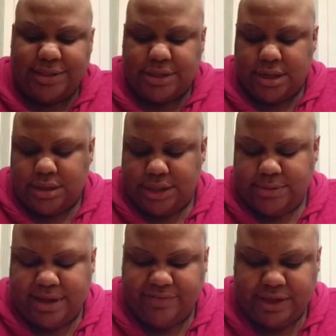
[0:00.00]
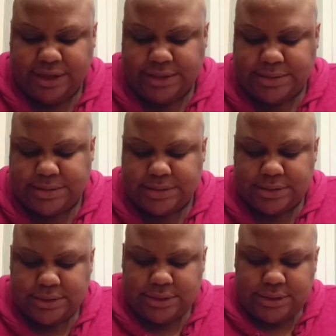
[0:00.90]
and that's going to clean my
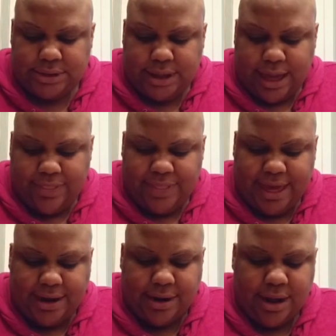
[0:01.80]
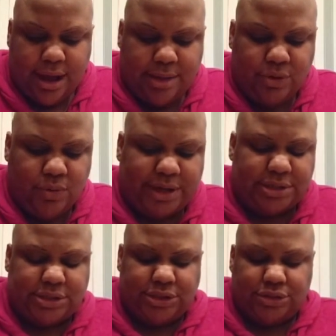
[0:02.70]
face. And then I'm
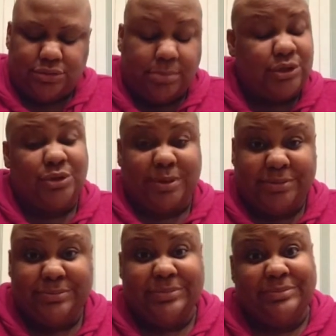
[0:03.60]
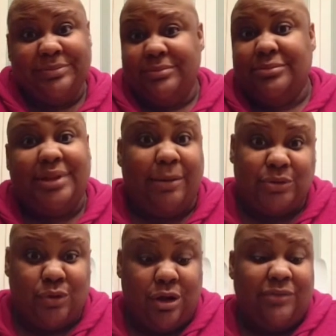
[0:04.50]
going to, excuse me,
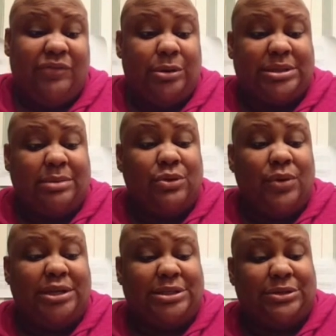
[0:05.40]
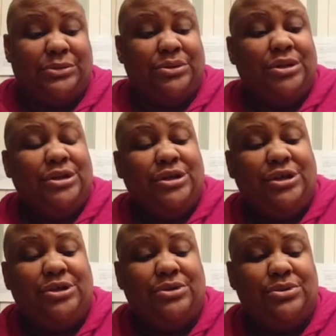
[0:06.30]
that was wrong. First I'm going to
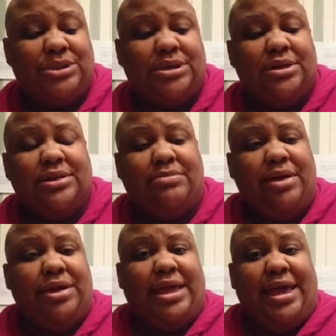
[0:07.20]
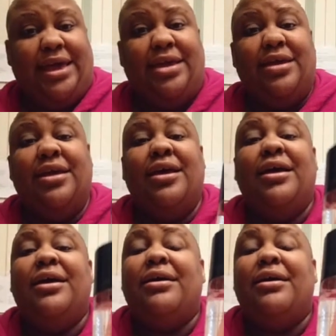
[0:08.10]
use the Mary Kay